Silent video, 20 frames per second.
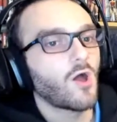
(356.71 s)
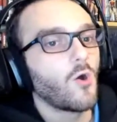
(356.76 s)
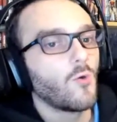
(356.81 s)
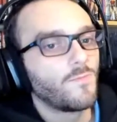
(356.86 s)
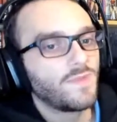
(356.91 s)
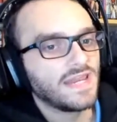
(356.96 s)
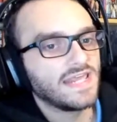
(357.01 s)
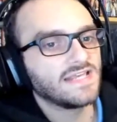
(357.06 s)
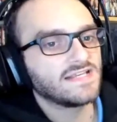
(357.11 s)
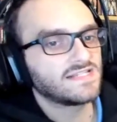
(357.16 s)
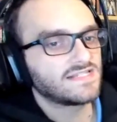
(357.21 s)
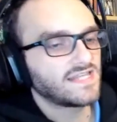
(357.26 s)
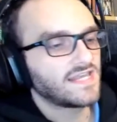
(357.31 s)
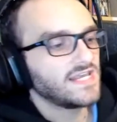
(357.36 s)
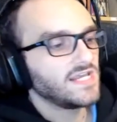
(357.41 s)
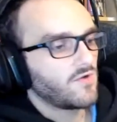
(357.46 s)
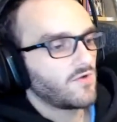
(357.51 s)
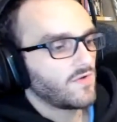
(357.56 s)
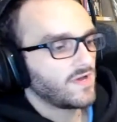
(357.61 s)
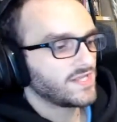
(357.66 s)
opening
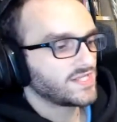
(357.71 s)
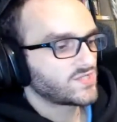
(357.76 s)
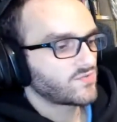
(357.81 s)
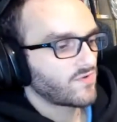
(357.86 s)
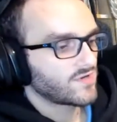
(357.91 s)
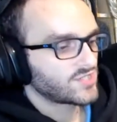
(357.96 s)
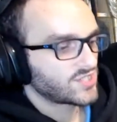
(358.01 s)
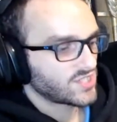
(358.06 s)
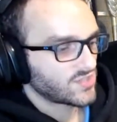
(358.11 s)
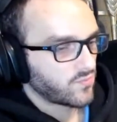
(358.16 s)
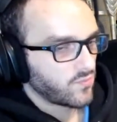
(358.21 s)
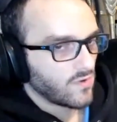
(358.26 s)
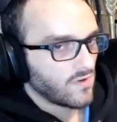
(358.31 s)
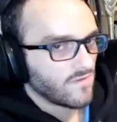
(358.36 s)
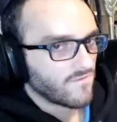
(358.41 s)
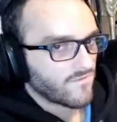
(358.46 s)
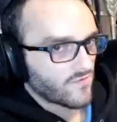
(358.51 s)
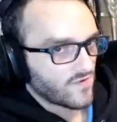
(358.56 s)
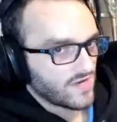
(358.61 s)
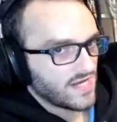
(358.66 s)
sequence where it's just
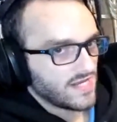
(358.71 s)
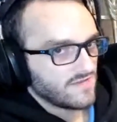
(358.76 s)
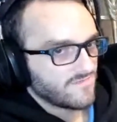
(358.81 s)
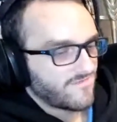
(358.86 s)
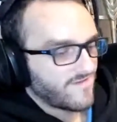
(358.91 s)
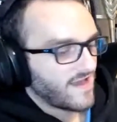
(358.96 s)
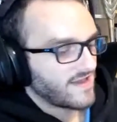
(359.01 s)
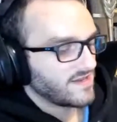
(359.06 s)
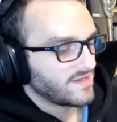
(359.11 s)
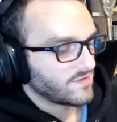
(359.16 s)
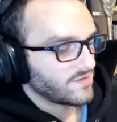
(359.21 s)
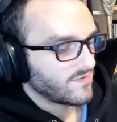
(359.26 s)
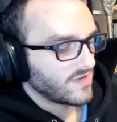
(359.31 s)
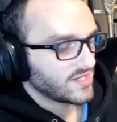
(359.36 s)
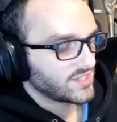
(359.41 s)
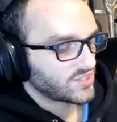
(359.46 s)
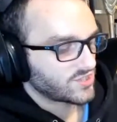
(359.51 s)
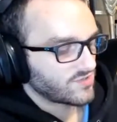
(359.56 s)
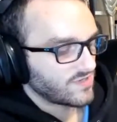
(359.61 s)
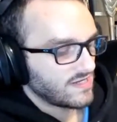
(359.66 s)
Wolverine fighting through
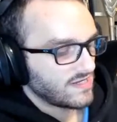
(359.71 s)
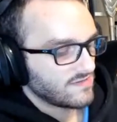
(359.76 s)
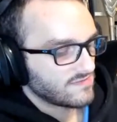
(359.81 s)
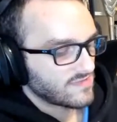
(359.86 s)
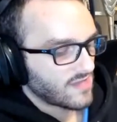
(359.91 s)
history.